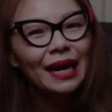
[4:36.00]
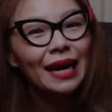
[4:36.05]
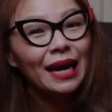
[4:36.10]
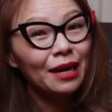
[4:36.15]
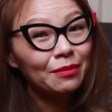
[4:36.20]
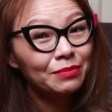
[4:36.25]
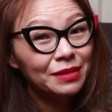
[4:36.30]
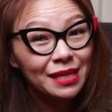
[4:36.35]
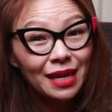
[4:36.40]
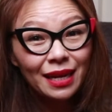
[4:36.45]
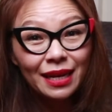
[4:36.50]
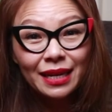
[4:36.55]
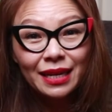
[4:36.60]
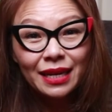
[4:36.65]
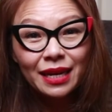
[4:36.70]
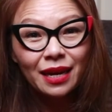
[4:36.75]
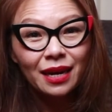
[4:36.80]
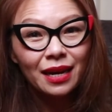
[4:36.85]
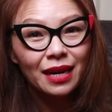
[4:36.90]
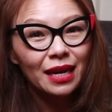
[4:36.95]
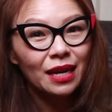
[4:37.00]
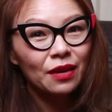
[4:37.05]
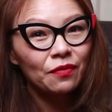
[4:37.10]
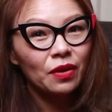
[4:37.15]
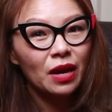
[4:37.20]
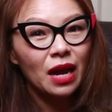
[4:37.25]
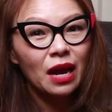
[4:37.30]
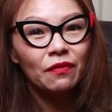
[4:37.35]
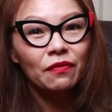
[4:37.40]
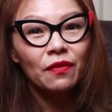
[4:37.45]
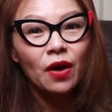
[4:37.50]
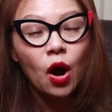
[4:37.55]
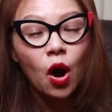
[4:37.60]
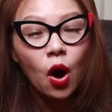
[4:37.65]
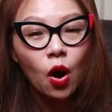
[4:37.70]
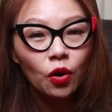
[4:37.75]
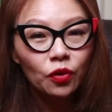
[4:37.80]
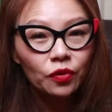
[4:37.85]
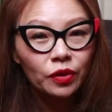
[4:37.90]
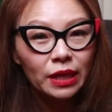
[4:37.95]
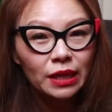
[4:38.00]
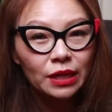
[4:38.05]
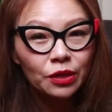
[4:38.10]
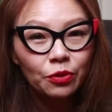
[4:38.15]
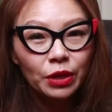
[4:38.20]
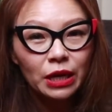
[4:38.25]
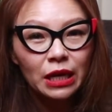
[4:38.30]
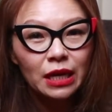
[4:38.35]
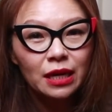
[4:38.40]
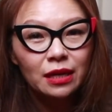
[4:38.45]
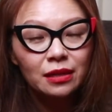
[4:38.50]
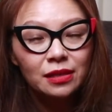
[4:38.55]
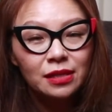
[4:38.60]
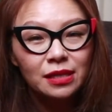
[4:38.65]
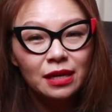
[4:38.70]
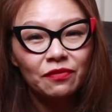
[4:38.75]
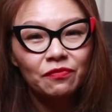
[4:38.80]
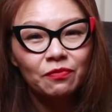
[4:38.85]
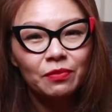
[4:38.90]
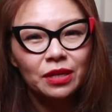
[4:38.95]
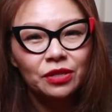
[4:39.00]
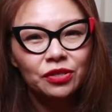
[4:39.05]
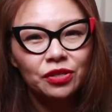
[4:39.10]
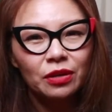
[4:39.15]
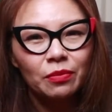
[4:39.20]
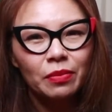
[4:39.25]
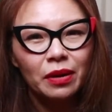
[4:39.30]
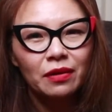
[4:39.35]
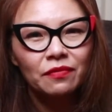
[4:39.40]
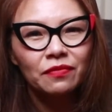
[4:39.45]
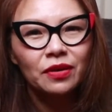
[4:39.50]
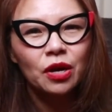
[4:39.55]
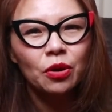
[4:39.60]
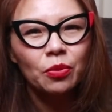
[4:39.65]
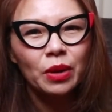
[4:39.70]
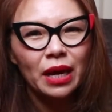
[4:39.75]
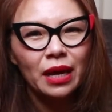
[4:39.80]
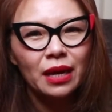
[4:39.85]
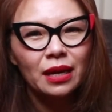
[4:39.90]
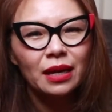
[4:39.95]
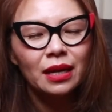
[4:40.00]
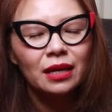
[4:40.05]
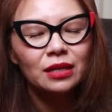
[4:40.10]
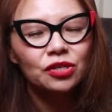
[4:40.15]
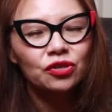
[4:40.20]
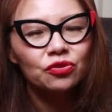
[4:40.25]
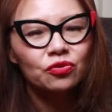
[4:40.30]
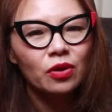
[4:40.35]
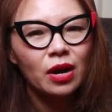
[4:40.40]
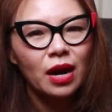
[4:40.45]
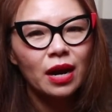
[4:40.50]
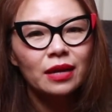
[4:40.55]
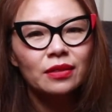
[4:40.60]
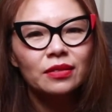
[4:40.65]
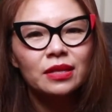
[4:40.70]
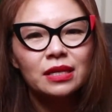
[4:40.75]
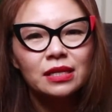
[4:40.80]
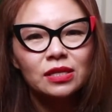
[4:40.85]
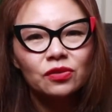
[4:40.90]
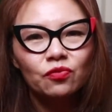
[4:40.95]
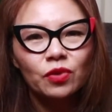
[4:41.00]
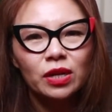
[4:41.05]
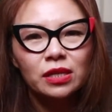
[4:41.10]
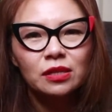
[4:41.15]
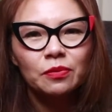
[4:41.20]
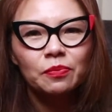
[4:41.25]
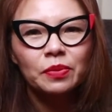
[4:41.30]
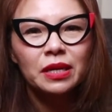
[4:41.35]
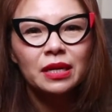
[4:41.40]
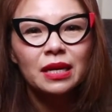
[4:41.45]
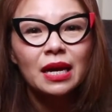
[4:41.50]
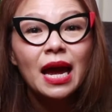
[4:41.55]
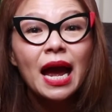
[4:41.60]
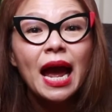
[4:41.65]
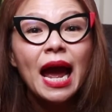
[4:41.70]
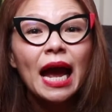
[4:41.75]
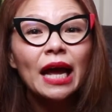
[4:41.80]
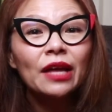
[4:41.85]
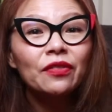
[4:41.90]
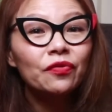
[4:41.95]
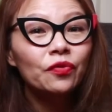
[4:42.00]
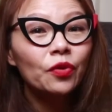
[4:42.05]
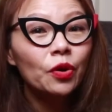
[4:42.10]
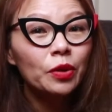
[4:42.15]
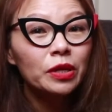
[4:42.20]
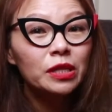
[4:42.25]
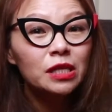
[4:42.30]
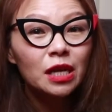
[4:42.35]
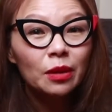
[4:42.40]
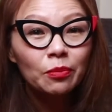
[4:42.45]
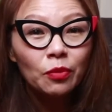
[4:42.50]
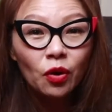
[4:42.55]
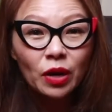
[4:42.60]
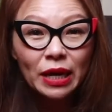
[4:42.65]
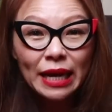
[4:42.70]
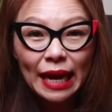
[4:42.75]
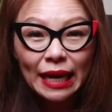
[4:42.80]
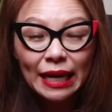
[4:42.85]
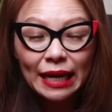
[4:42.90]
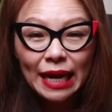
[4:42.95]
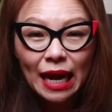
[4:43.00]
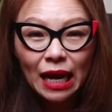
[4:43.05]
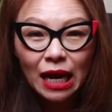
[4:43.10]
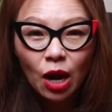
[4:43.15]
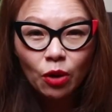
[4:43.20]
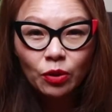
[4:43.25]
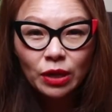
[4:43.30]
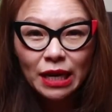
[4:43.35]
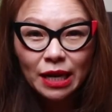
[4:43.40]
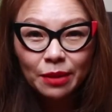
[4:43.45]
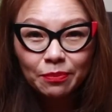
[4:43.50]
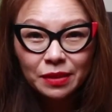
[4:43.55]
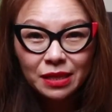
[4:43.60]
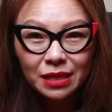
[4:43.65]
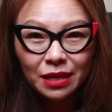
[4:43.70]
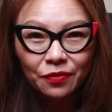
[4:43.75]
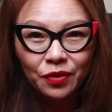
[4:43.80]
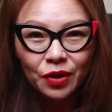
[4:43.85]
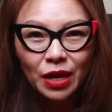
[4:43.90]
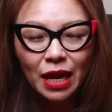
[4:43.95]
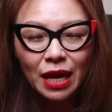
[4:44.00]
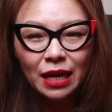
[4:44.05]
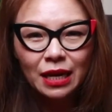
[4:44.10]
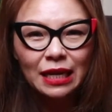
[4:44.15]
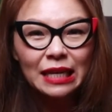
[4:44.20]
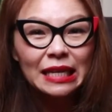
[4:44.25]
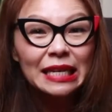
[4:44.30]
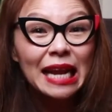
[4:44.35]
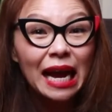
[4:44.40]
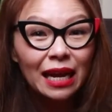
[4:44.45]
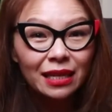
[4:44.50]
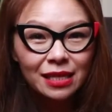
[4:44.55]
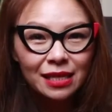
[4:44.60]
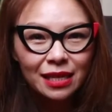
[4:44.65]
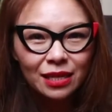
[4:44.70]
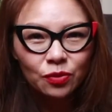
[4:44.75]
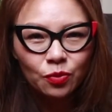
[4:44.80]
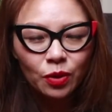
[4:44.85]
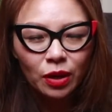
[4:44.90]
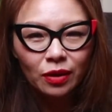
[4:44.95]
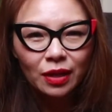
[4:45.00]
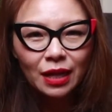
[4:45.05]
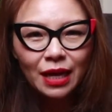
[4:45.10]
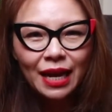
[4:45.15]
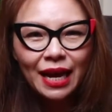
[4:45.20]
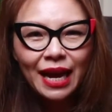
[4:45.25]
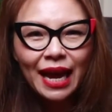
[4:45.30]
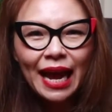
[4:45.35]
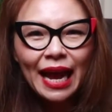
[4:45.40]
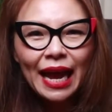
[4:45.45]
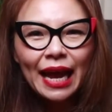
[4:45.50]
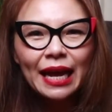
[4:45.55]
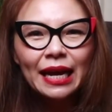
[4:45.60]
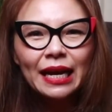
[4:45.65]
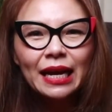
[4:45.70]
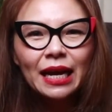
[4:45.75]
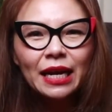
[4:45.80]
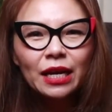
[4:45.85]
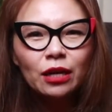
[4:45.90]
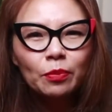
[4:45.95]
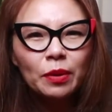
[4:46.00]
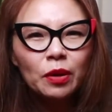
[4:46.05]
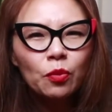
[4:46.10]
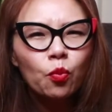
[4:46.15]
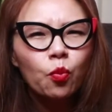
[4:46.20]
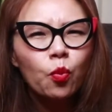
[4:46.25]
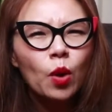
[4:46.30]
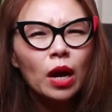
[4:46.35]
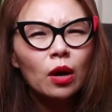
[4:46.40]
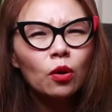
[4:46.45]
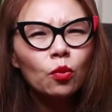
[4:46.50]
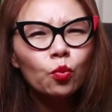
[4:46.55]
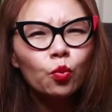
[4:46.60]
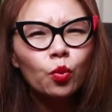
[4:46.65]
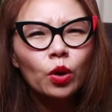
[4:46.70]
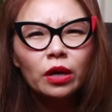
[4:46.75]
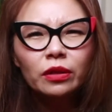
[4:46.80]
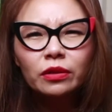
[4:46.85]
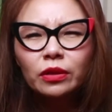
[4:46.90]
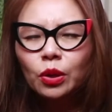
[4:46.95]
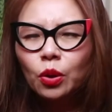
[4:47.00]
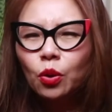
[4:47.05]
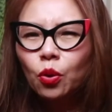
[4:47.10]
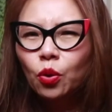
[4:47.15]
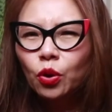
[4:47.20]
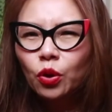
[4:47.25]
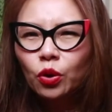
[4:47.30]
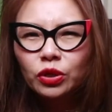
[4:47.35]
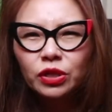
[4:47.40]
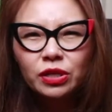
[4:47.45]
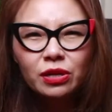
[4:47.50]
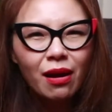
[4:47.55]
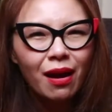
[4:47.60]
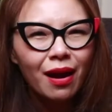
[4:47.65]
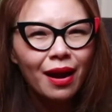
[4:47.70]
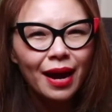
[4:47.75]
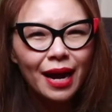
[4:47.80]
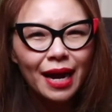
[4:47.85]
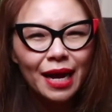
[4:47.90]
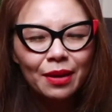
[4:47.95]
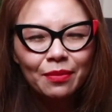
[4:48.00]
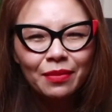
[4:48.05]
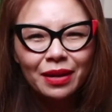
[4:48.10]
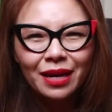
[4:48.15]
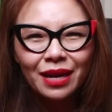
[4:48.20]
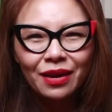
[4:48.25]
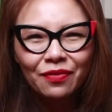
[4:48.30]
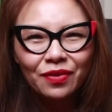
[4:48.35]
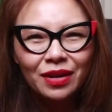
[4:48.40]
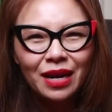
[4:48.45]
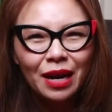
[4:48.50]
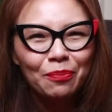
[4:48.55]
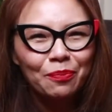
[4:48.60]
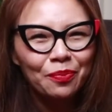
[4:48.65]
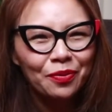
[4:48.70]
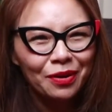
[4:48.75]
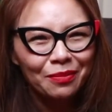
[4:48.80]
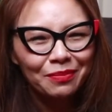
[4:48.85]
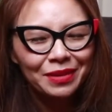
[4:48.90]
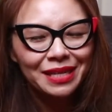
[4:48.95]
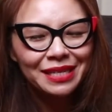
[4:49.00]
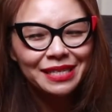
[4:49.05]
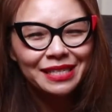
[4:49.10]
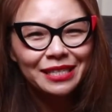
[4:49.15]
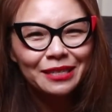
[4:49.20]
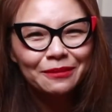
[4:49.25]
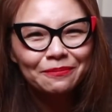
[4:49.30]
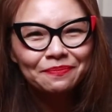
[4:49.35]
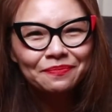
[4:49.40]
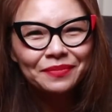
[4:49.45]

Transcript: I'm telling ya, if you have all the ingredients I've mentioned above, go ahead and try this recipe and throw in some organic cacao nibs if you can, and nuts as well. And it'll be well worth all your time and effort, I promise.